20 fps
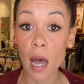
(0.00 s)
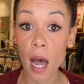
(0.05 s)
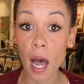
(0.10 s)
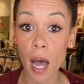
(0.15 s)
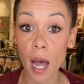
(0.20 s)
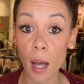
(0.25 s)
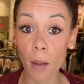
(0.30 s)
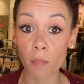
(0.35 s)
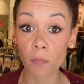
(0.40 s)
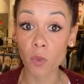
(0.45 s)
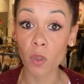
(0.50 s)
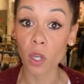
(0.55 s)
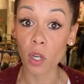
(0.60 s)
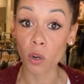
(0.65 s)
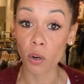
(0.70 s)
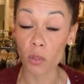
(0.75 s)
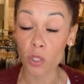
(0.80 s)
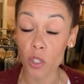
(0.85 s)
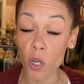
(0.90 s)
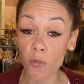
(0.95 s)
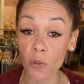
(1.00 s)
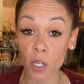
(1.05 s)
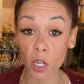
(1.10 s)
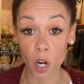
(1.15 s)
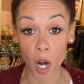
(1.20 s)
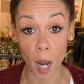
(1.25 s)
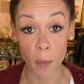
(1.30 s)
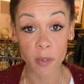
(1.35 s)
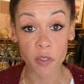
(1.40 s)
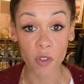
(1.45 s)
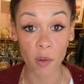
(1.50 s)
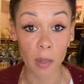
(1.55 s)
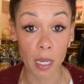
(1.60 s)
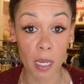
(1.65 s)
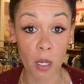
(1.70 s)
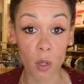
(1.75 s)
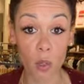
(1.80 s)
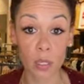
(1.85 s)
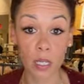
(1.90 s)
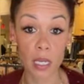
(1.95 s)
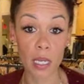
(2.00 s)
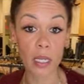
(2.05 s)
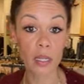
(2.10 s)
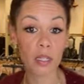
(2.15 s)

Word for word: um, the Sophie Crops from D.